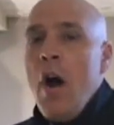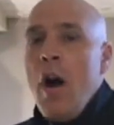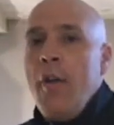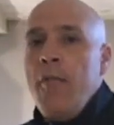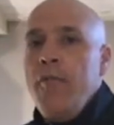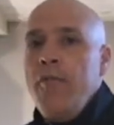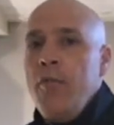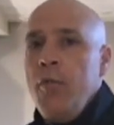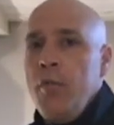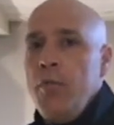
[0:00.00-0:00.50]
a
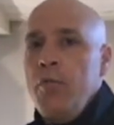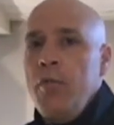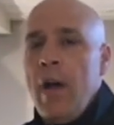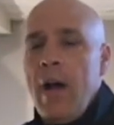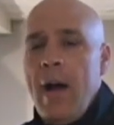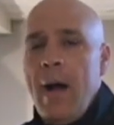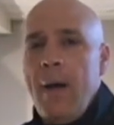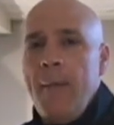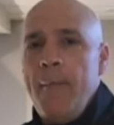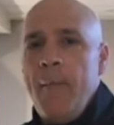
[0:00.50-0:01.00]
few,
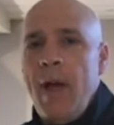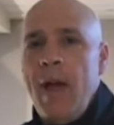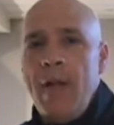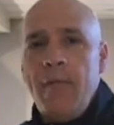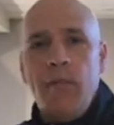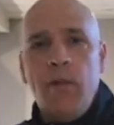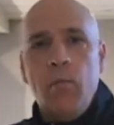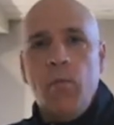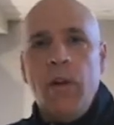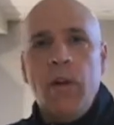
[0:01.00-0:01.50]

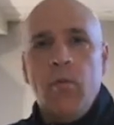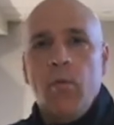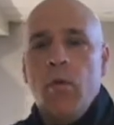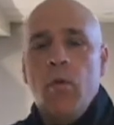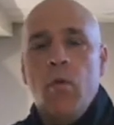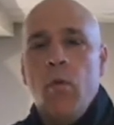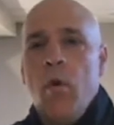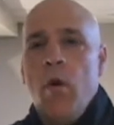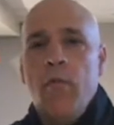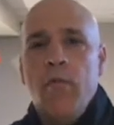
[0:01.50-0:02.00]
every week we'll
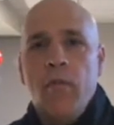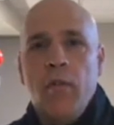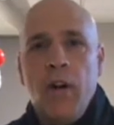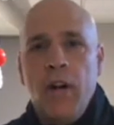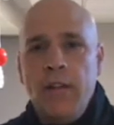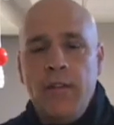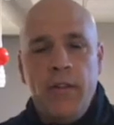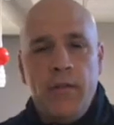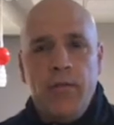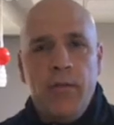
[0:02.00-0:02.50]
go
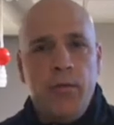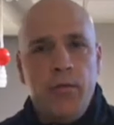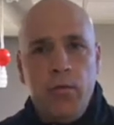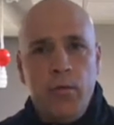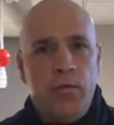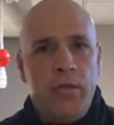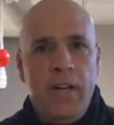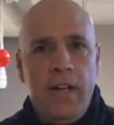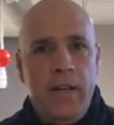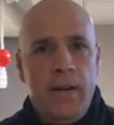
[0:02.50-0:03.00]
over a different
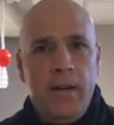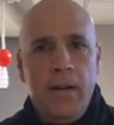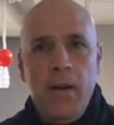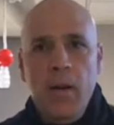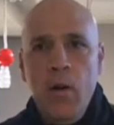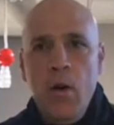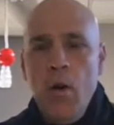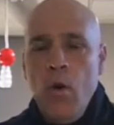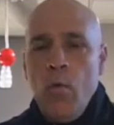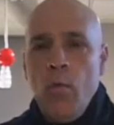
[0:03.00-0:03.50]
routine,
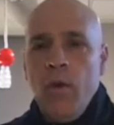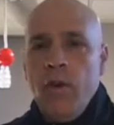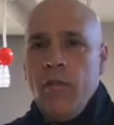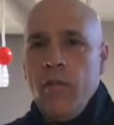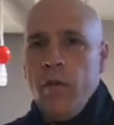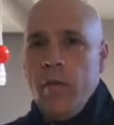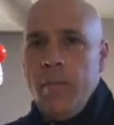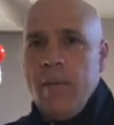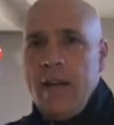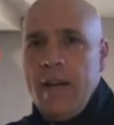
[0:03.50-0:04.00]

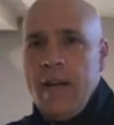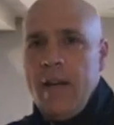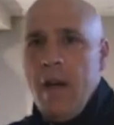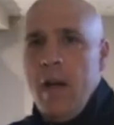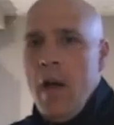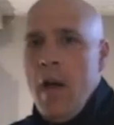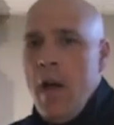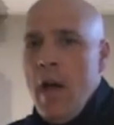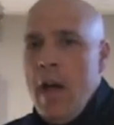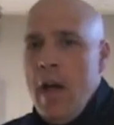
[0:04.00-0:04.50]
whether it be
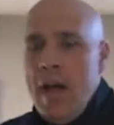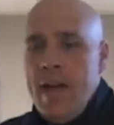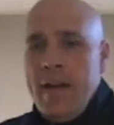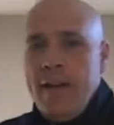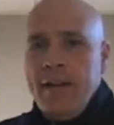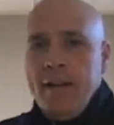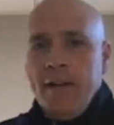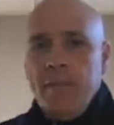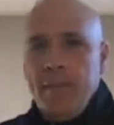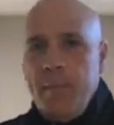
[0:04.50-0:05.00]

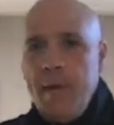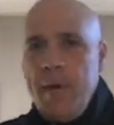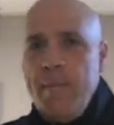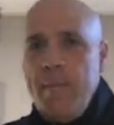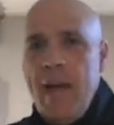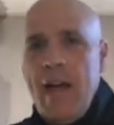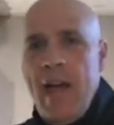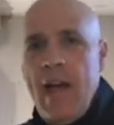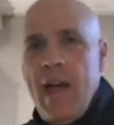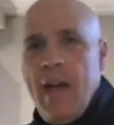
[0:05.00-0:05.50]
hitting the speed
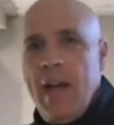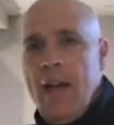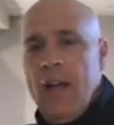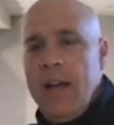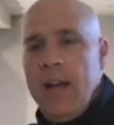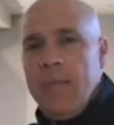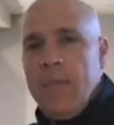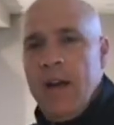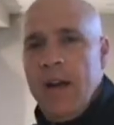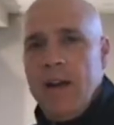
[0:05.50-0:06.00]
bag,
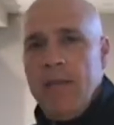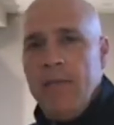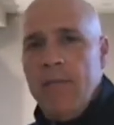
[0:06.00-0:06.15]
hitting my